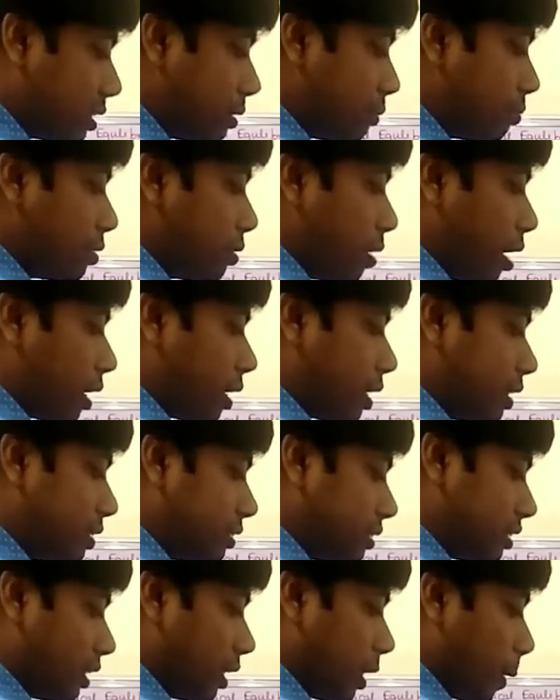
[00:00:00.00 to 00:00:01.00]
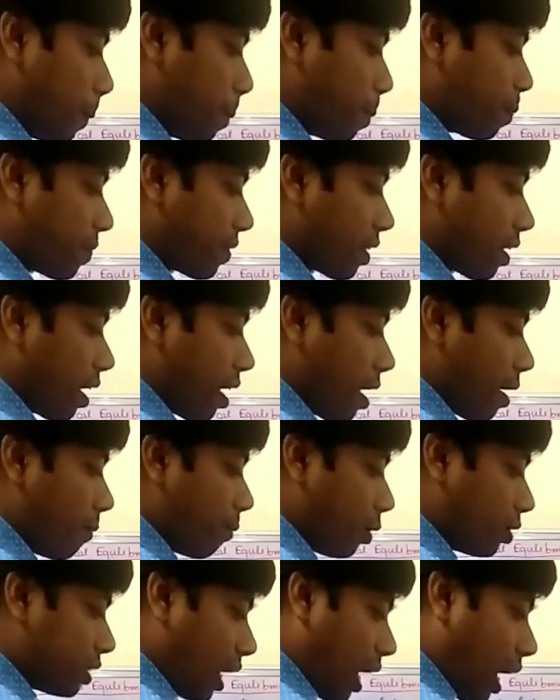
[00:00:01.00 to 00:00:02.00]
means Gibbs free energy
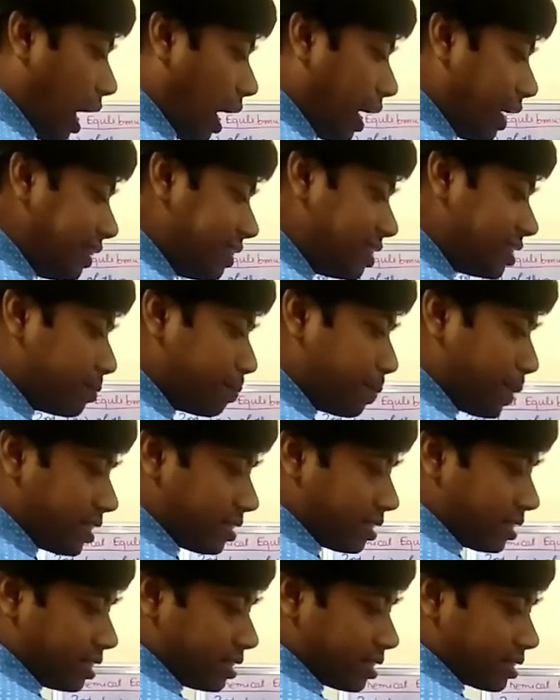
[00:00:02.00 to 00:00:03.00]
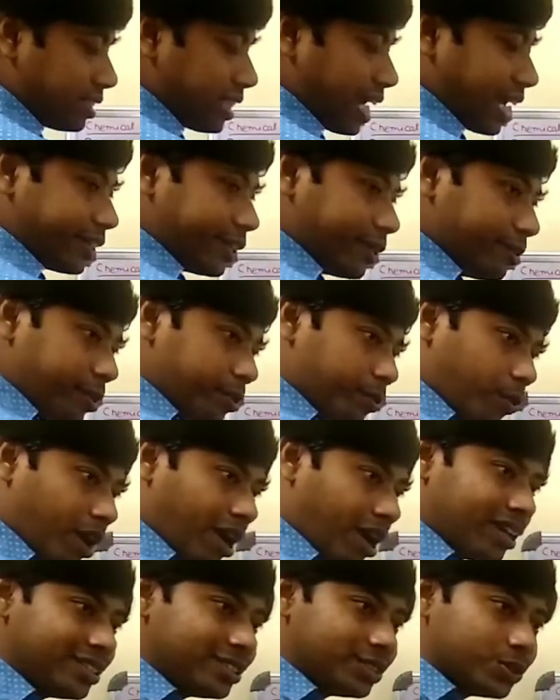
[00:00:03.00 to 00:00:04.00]
for the ith species, that will be
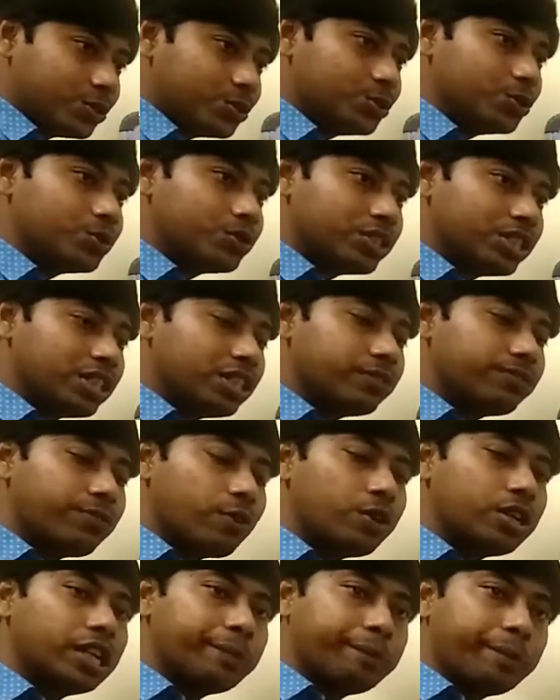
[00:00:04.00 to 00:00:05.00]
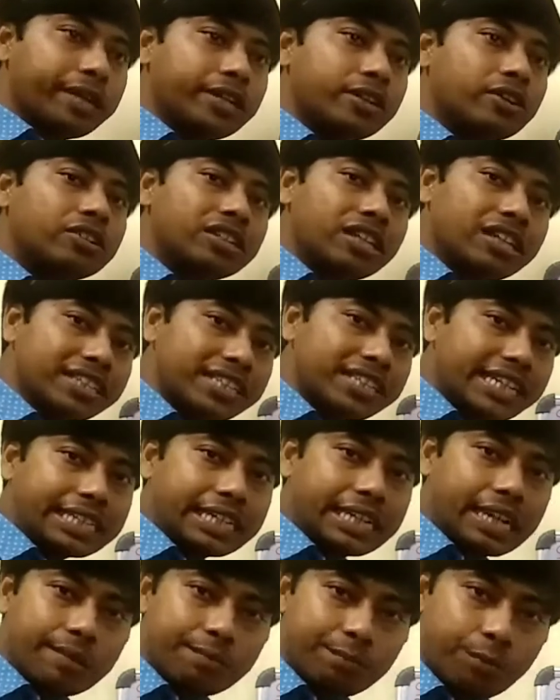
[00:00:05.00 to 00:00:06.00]
1, 2, 3, 4 depending on the
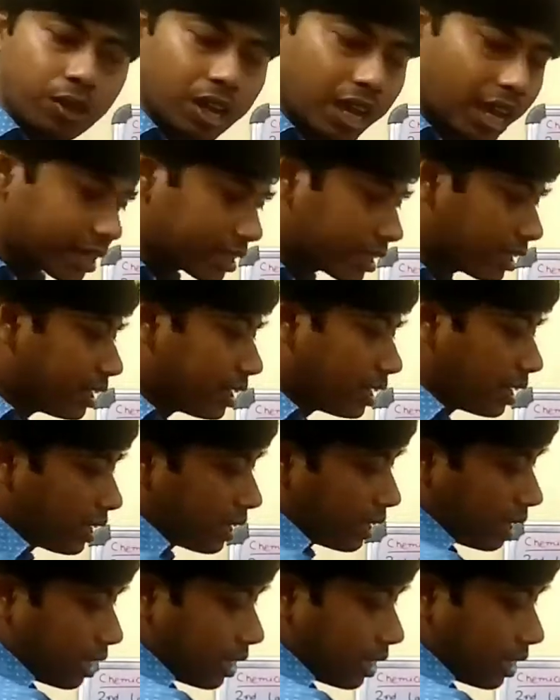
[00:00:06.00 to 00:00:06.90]
reactant and product,